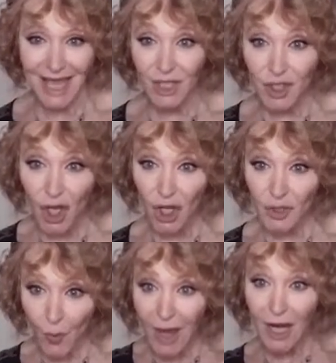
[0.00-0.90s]
and charge
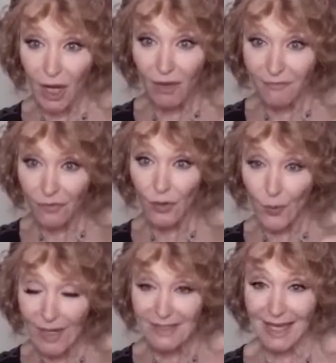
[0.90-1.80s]
quite a lot for a
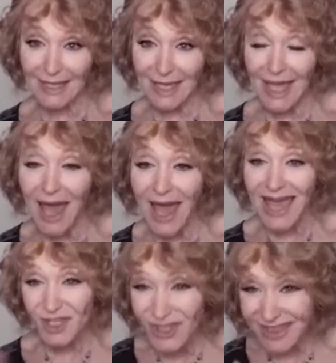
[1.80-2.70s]
quick technique.
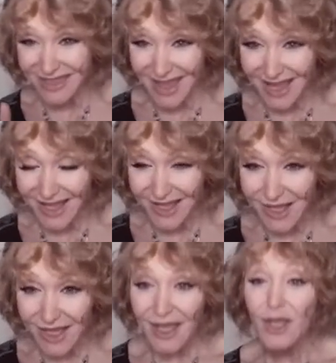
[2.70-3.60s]
I actually think
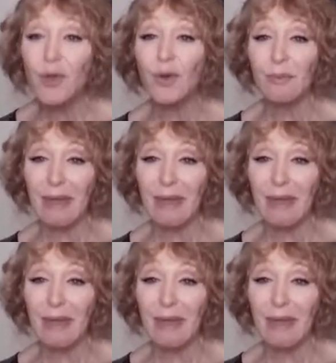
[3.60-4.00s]
you can